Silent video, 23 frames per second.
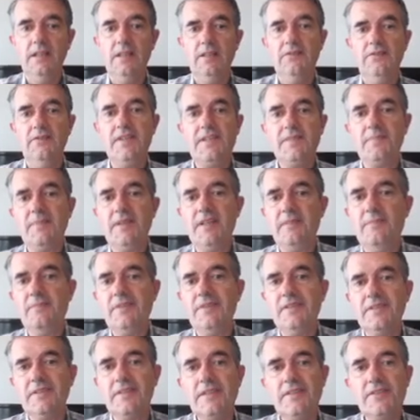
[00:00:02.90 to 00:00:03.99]
This
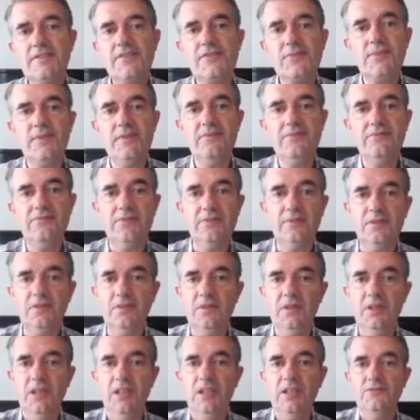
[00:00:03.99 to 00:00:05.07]
paper deals with the
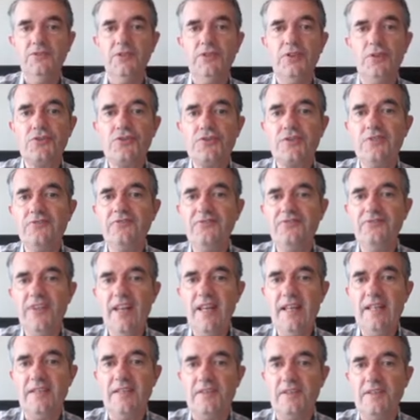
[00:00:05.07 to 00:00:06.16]
notion of
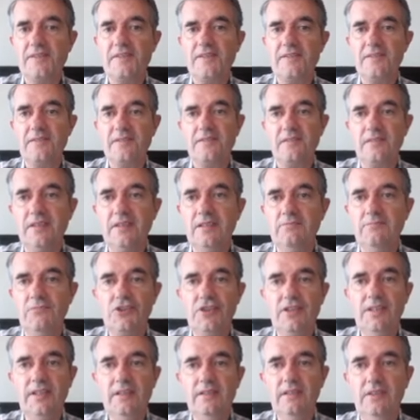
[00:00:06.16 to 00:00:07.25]
fairness in
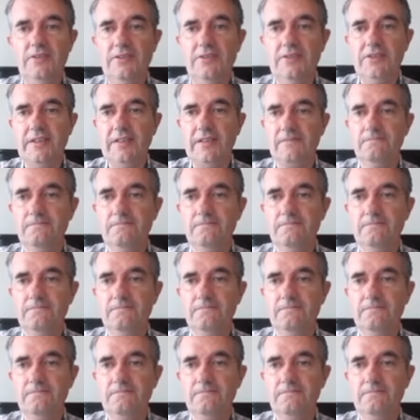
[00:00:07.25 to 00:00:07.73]
machine learning.